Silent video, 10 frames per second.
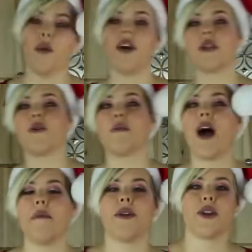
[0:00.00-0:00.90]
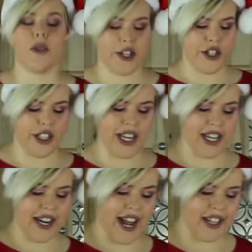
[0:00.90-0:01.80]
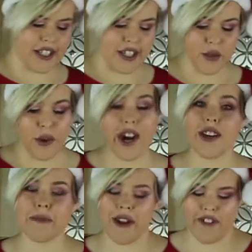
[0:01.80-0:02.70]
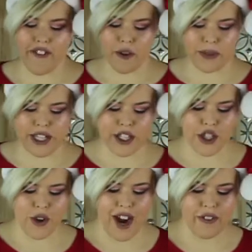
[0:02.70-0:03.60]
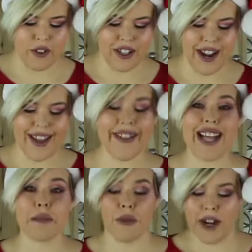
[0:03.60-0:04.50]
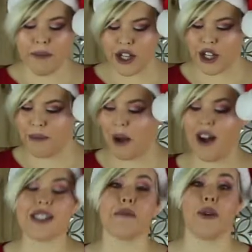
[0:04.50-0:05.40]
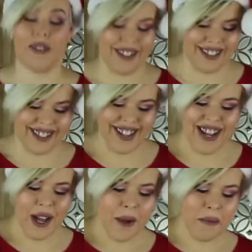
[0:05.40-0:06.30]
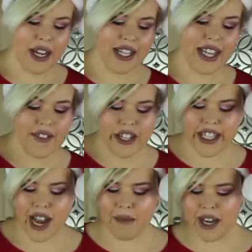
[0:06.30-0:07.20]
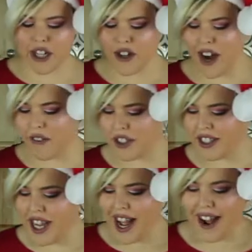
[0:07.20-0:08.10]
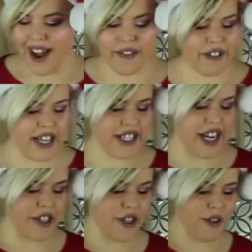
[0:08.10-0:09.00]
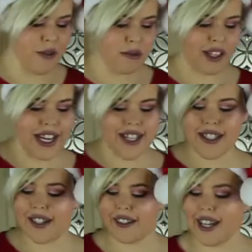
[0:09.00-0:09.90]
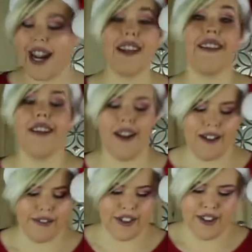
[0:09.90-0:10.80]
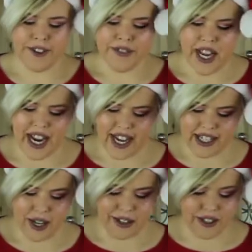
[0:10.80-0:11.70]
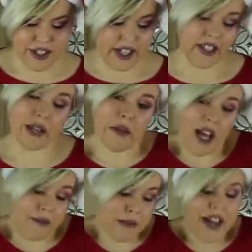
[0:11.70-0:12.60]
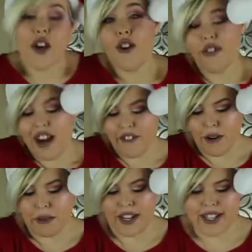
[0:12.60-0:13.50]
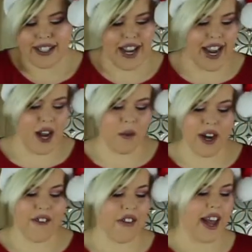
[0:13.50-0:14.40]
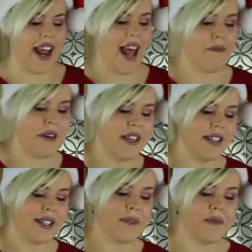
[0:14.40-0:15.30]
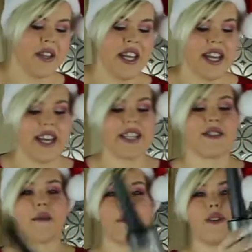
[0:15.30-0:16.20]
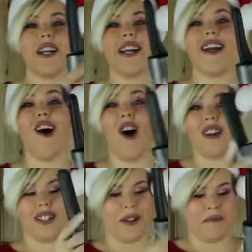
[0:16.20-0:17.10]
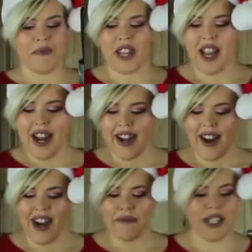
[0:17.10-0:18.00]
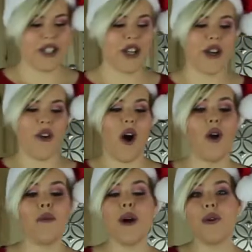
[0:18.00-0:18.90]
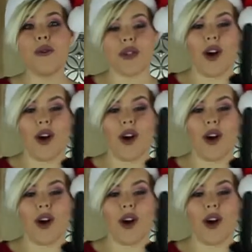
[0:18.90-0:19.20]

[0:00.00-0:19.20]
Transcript: Now, one of the more popular questions I get asked is, where is my favorite place to travel? And that's pretty much impossible because every time that I travel, I find a new place that I love and it suddenly becomes my new favorite place. And whenever that happens, it's pretty awesome. Now, I've been to almost